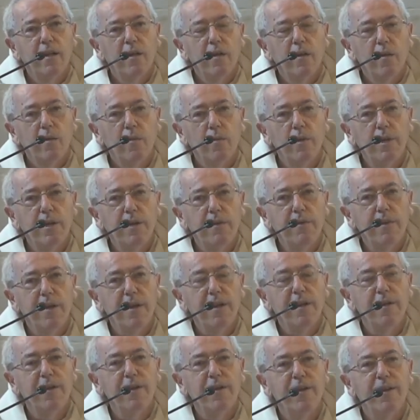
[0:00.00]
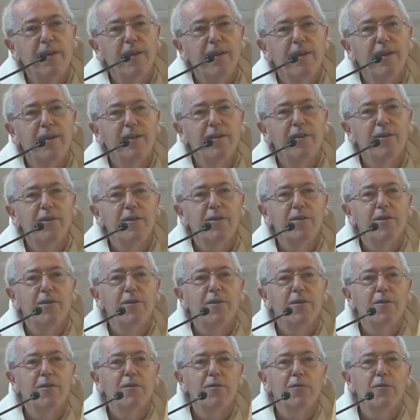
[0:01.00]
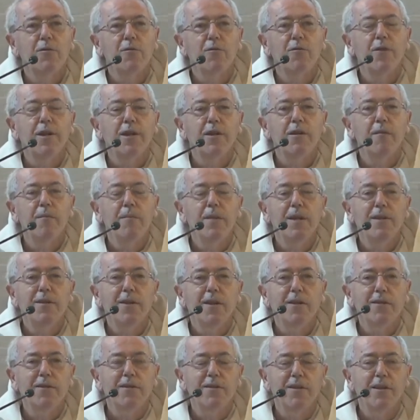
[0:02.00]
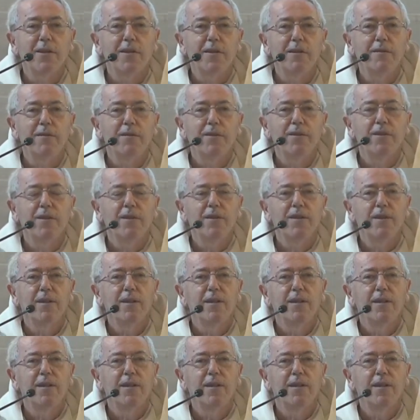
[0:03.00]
We then should recommit ourselves,